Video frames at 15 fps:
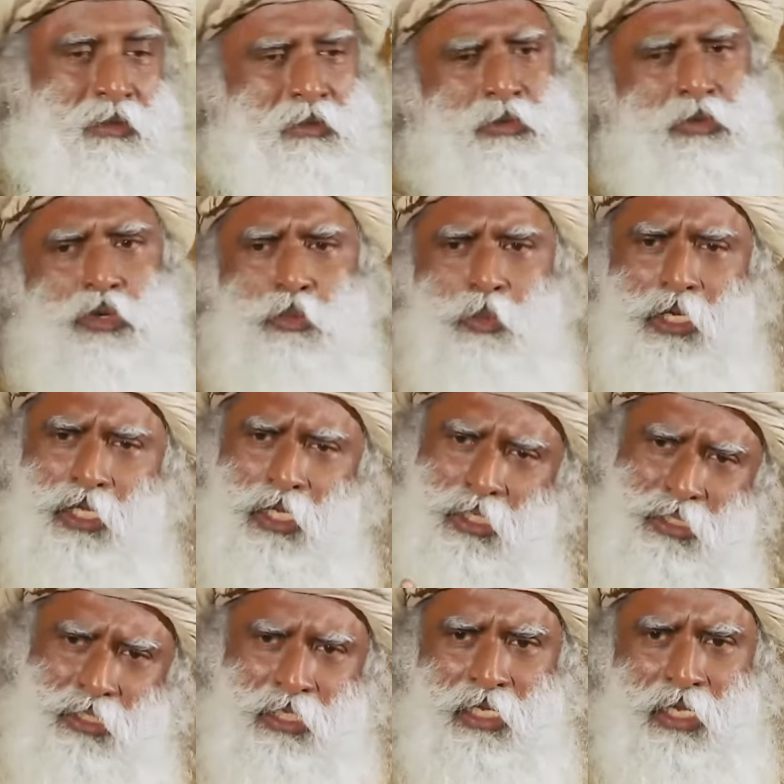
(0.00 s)
nobody
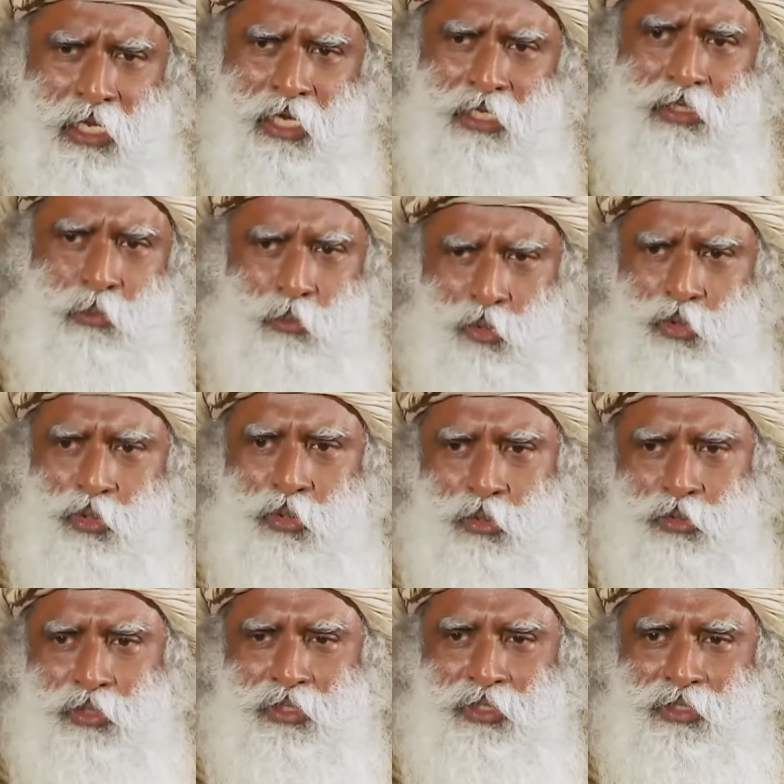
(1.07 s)
has seen an atom, do you know
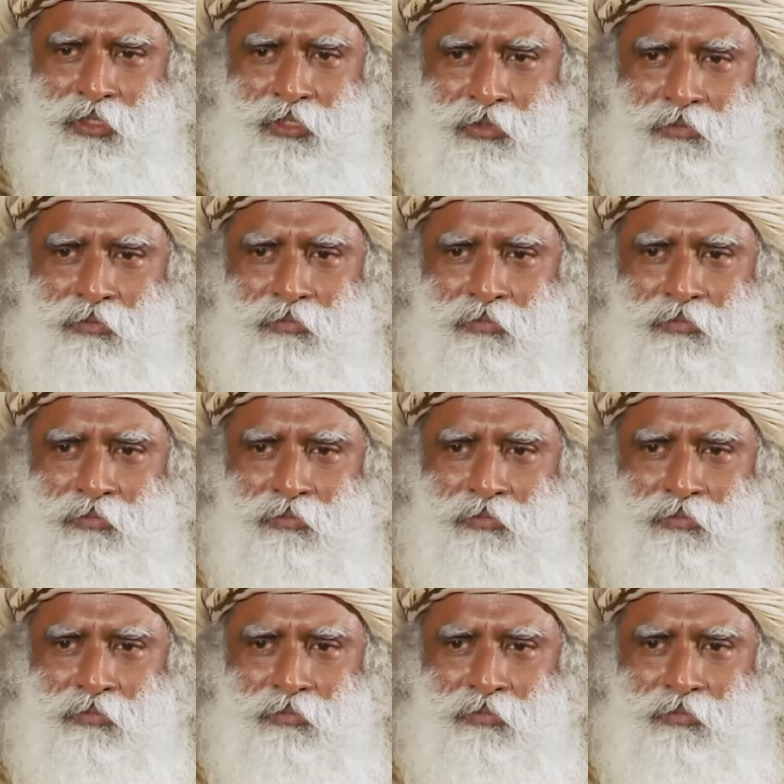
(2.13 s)
this?